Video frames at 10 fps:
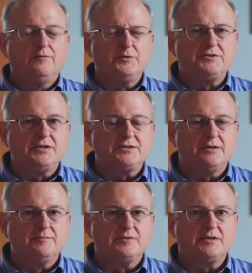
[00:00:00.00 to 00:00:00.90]
Food
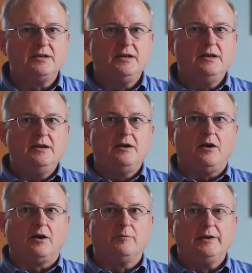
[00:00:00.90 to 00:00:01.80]
systems
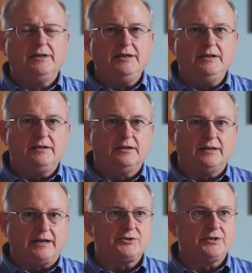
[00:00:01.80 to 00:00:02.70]
are really
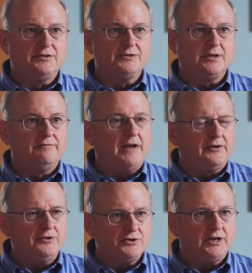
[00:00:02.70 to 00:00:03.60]
collections of
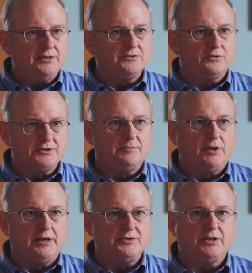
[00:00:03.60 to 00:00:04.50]
value chains or
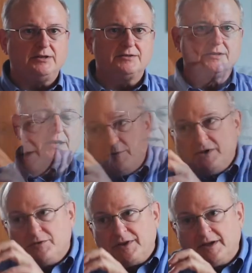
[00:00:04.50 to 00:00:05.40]
supply chains. When
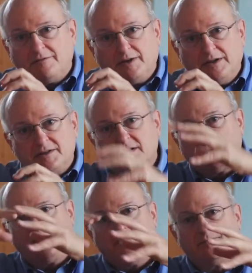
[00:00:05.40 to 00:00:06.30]
you think of it, it's
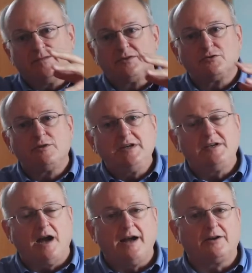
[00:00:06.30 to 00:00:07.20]
like a tree
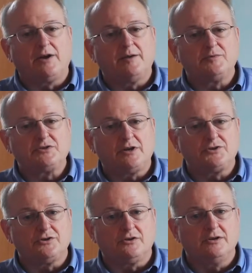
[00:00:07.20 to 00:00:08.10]
diagram
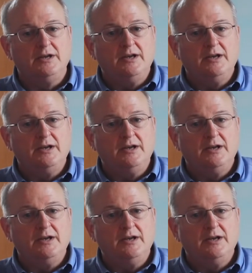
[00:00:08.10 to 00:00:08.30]
structure